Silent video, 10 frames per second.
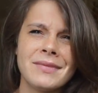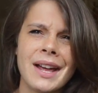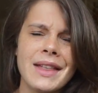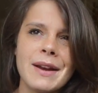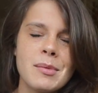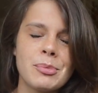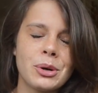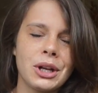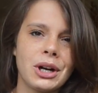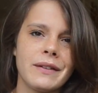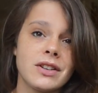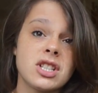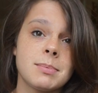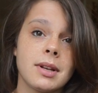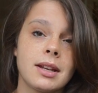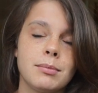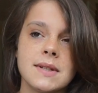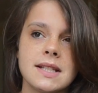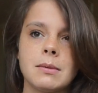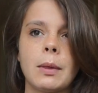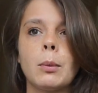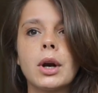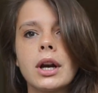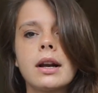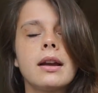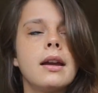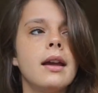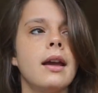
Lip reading: now that I've been putting it off, I've just been like busy with work